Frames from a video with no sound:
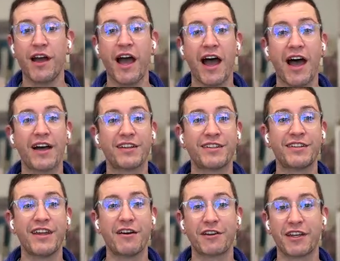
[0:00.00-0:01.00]

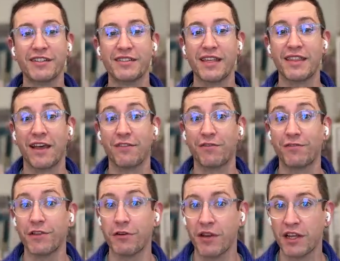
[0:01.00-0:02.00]
notice that
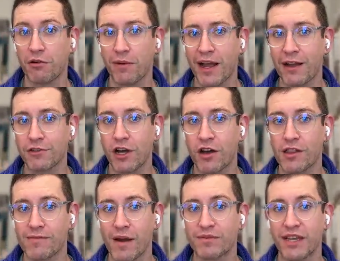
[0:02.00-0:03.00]
floating around on the
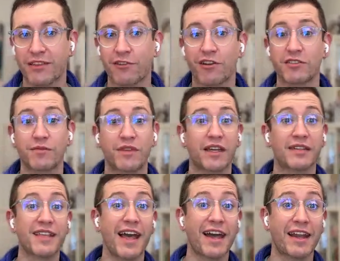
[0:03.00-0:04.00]
website, there are some things
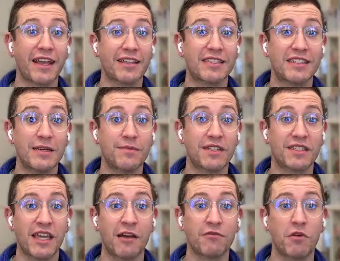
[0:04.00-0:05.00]
at a steep
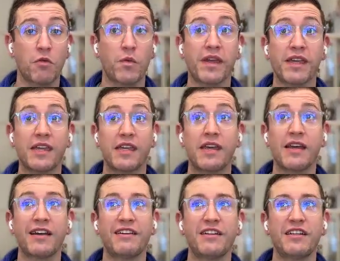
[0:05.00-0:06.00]
discount. We
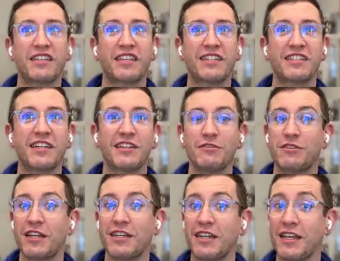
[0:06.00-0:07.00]
continue
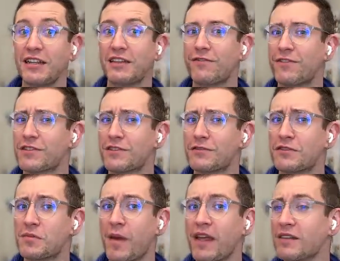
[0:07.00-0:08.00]
to need the physical
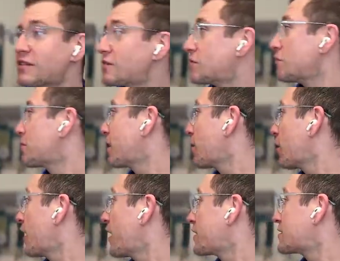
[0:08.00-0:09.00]
space. So there
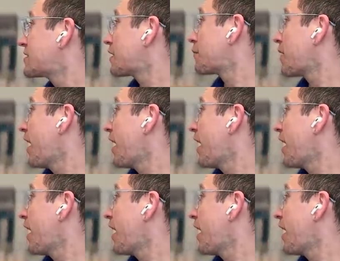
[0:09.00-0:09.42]
is some